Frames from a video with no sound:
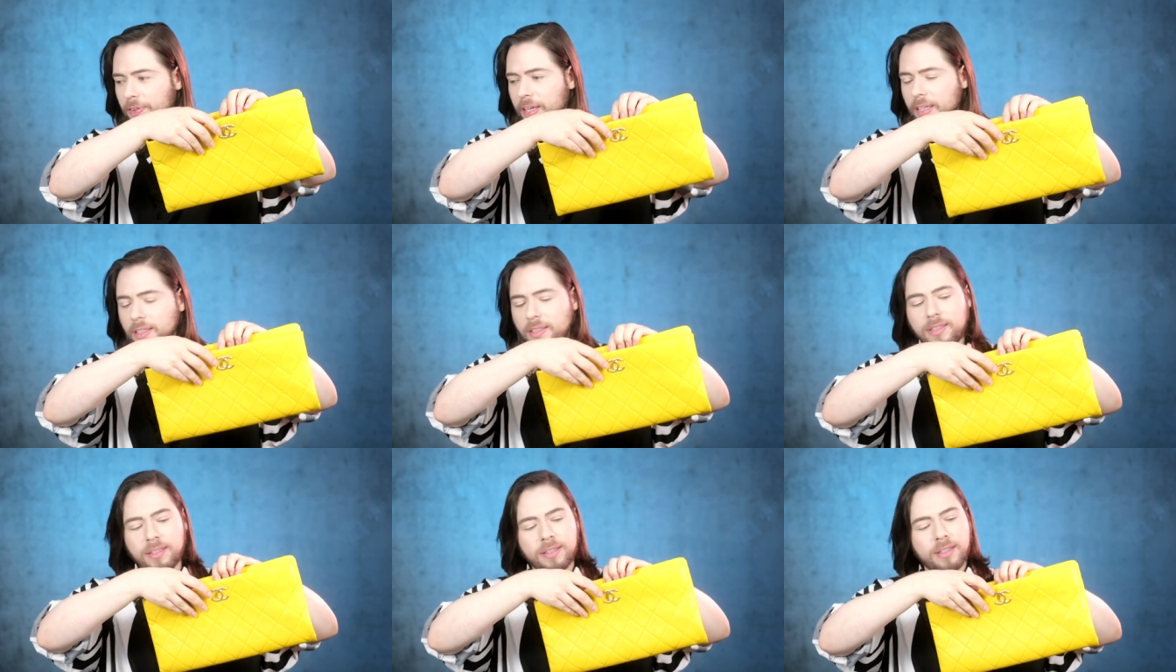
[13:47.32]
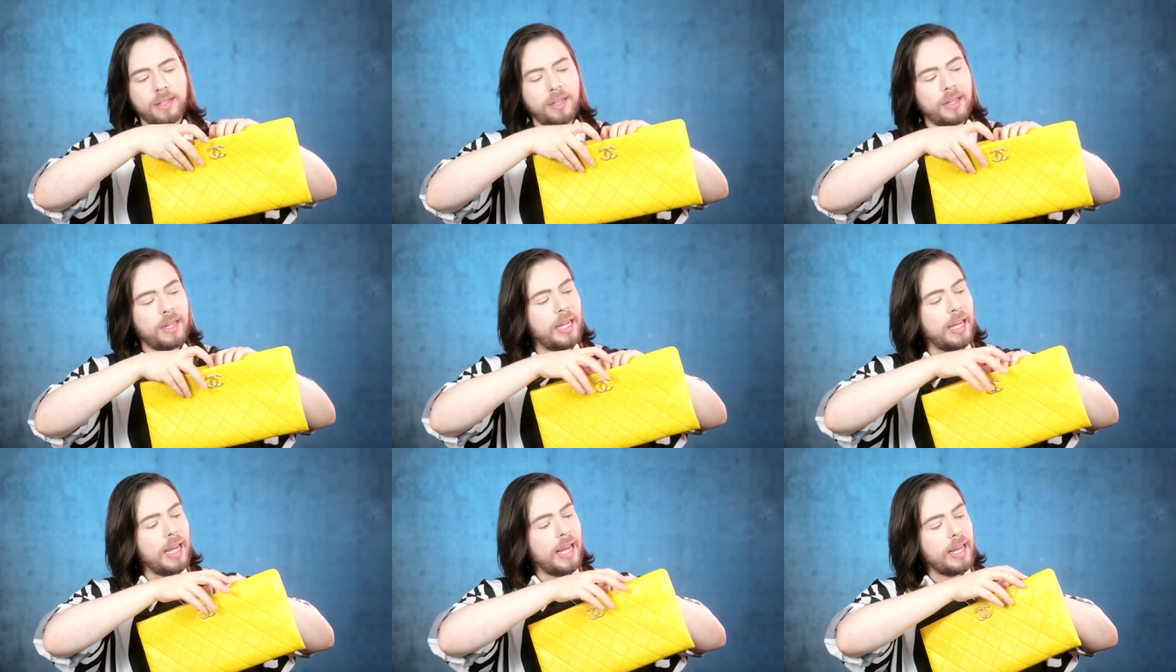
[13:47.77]
it,
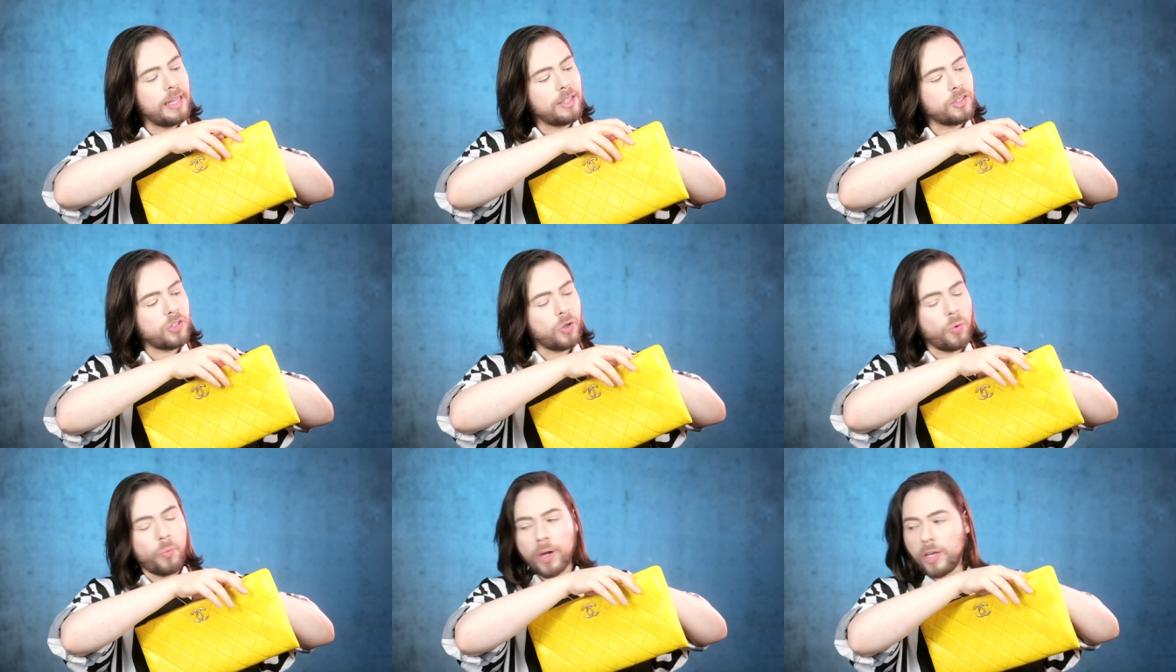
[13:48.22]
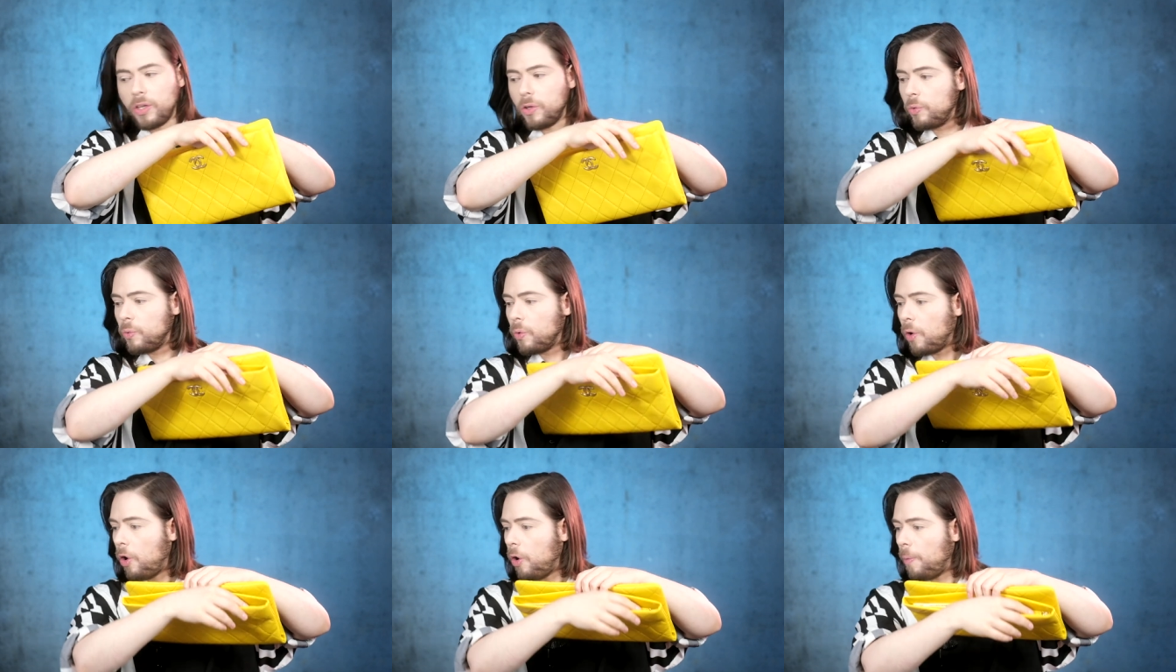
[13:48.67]
so when
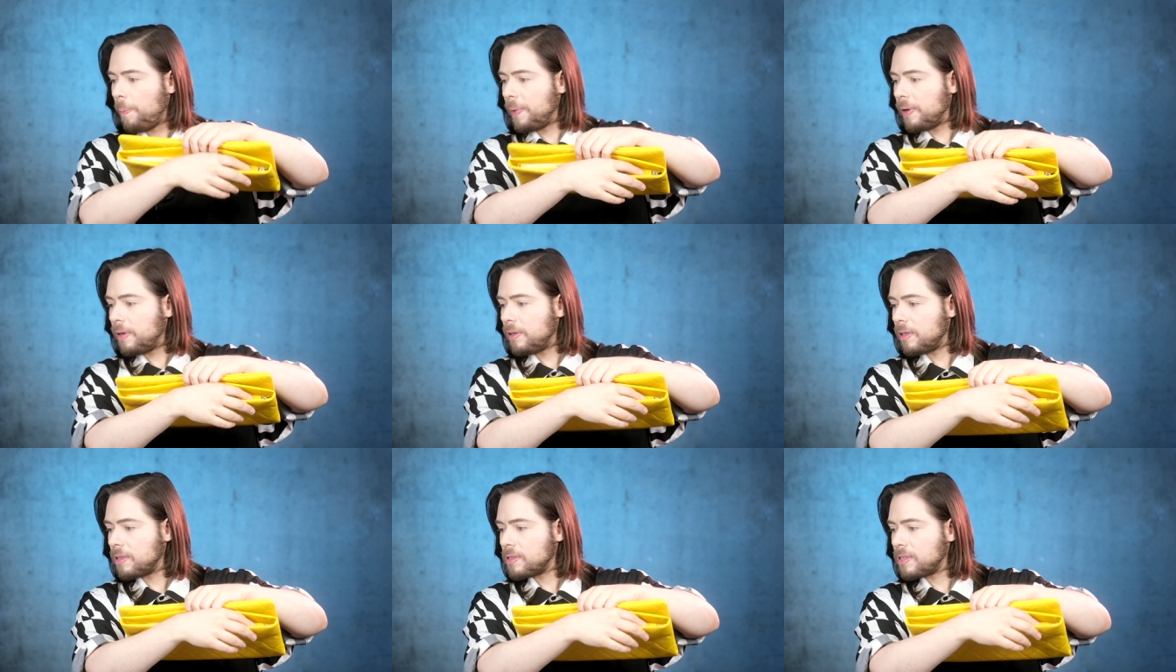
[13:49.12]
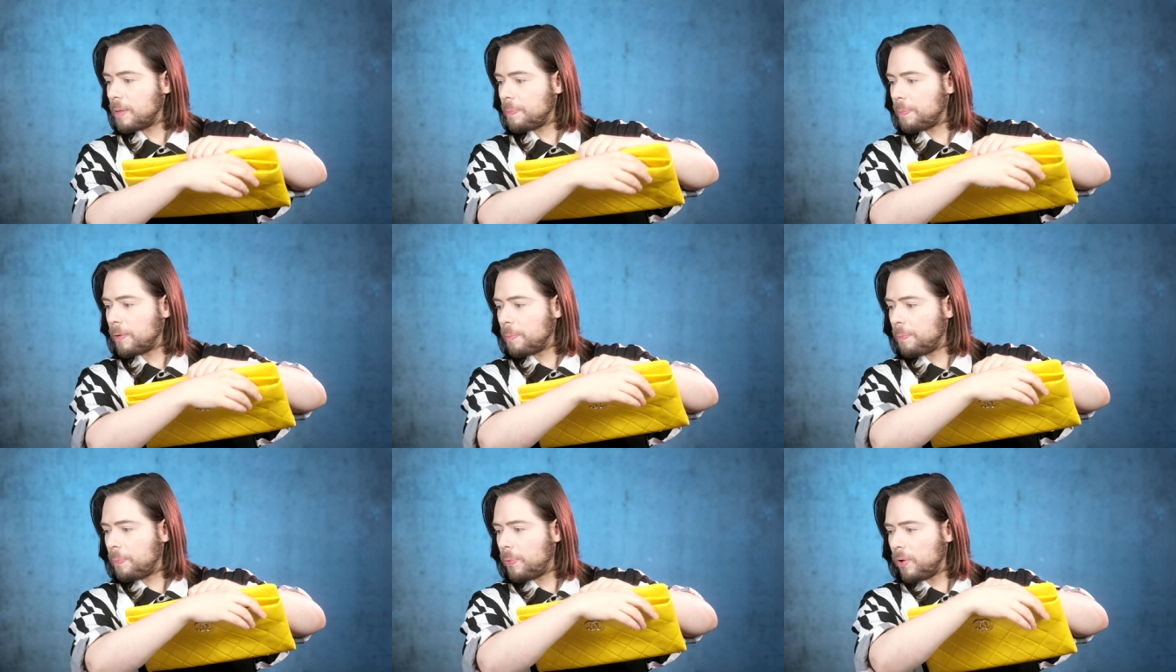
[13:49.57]
you open the
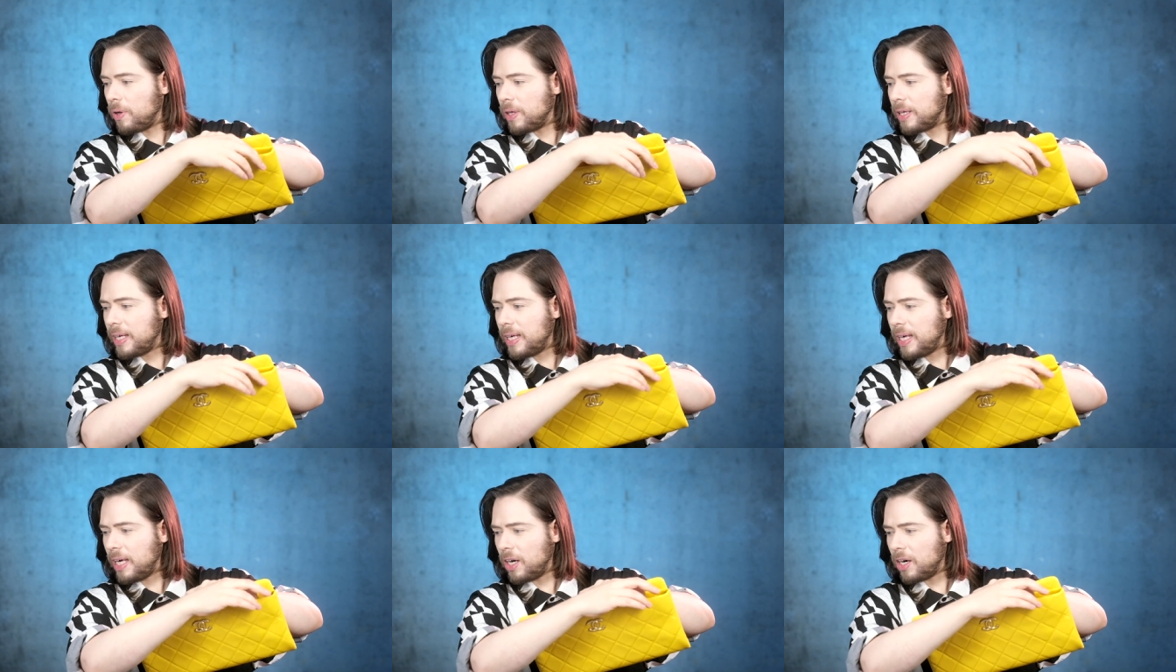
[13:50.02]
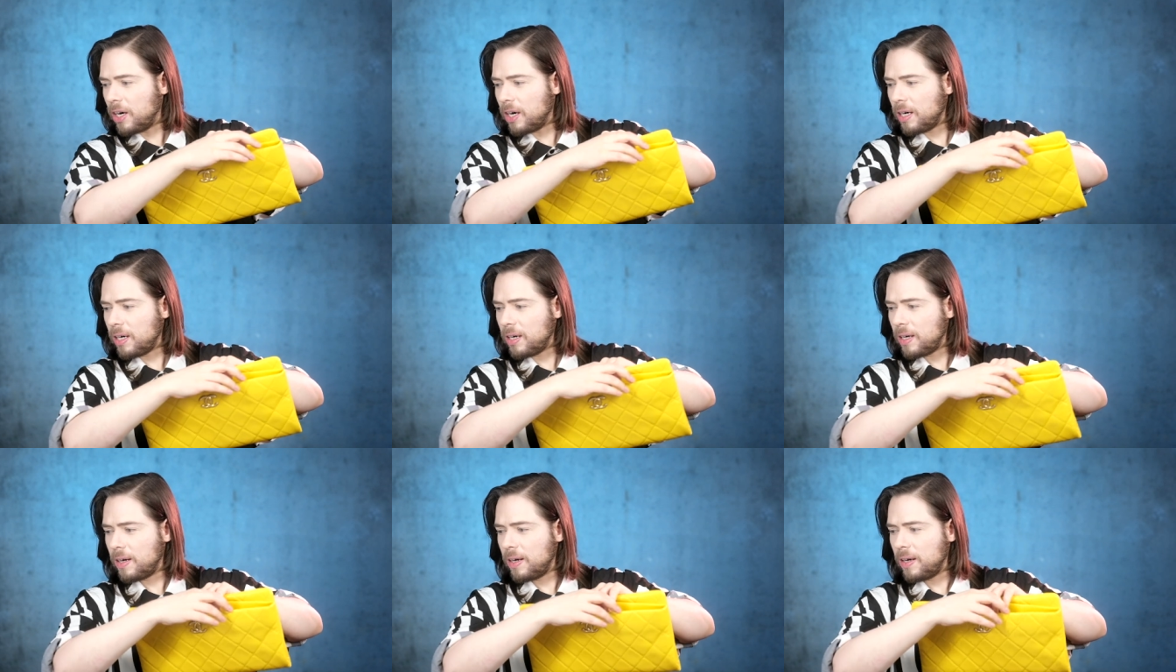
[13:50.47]
zipper pull
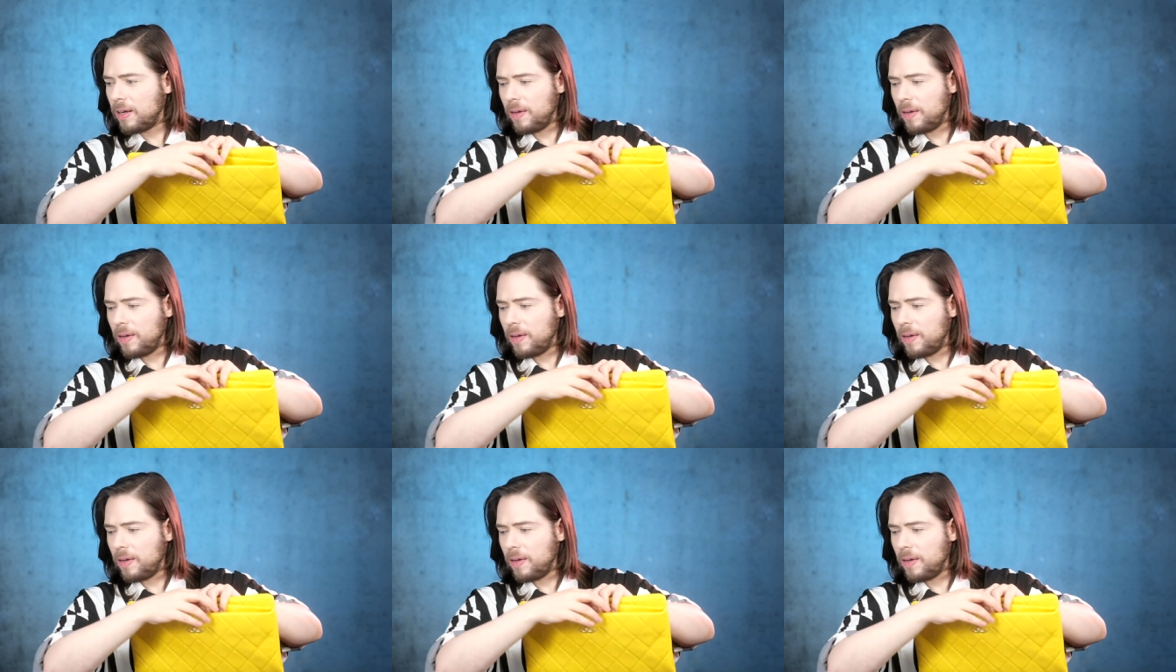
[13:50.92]
here,